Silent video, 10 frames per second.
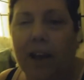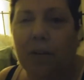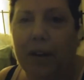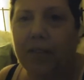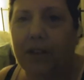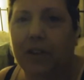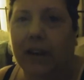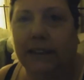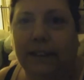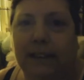Whatever you
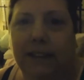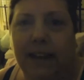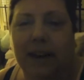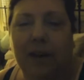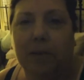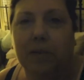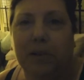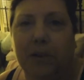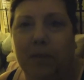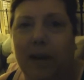guys did today, I hope it was
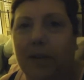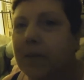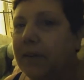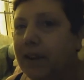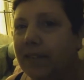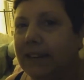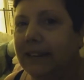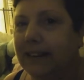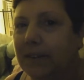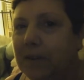a good one. And we will definitely
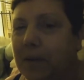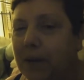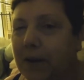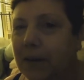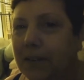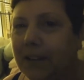see you tomorrow.